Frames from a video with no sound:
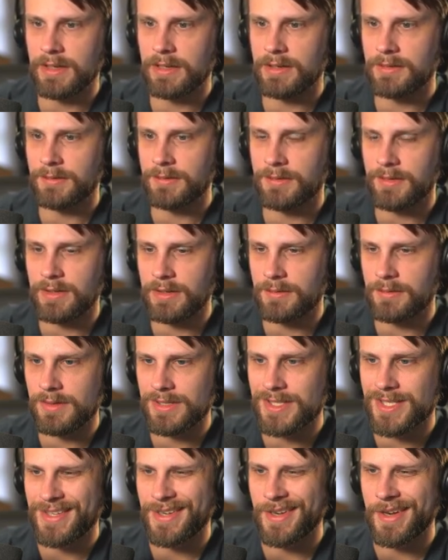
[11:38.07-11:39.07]
I don't see a
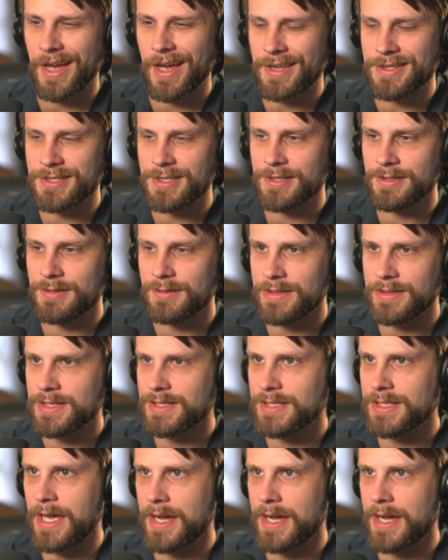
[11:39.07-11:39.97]
reason not to do this